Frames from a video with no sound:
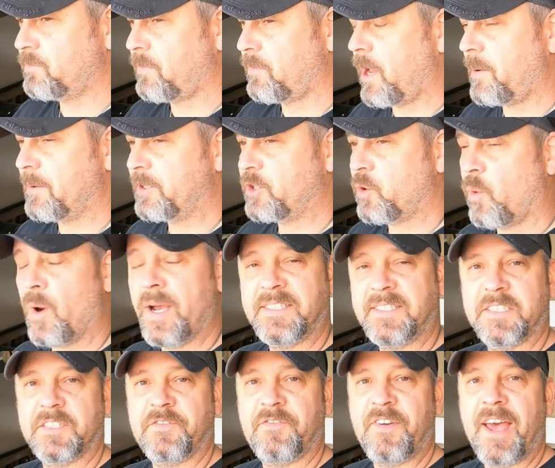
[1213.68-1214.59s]
probably
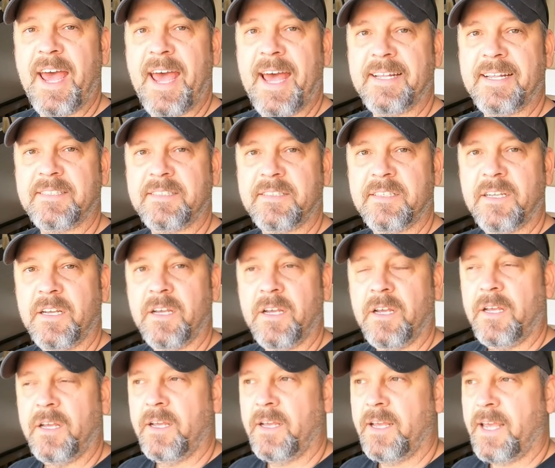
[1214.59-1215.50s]
twice as fast
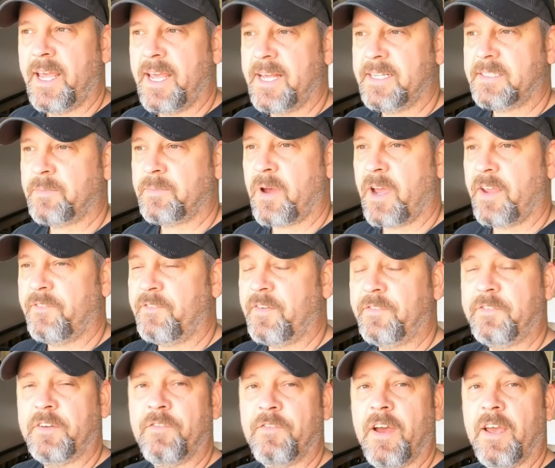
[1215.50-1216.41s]
as my
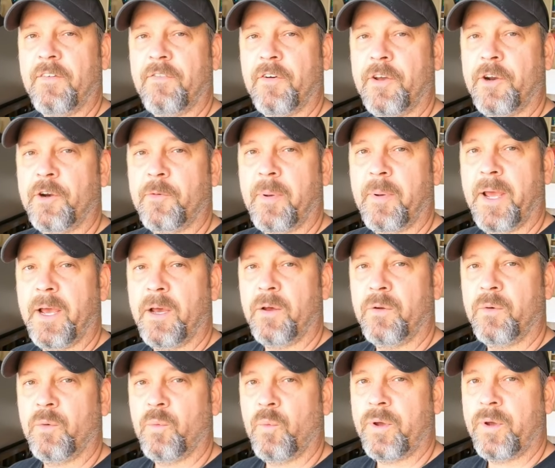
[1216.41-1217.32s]
5500
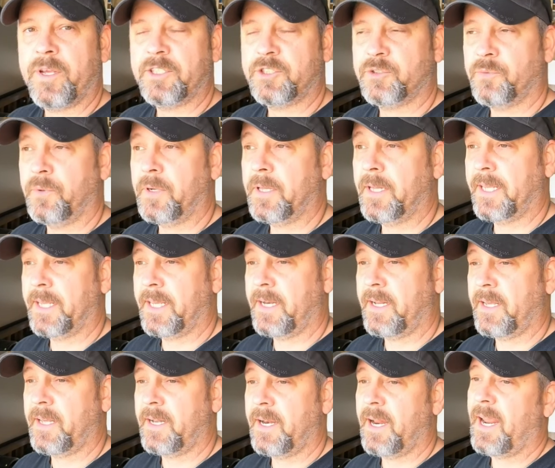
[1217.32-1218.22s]
pound winch reeling
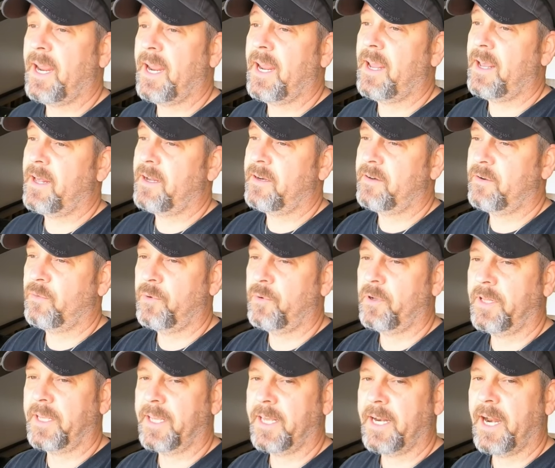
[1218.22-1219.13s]
it in and
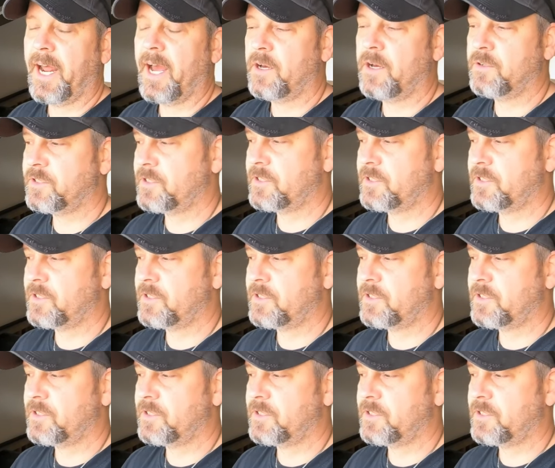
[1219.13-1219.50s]
reeling it out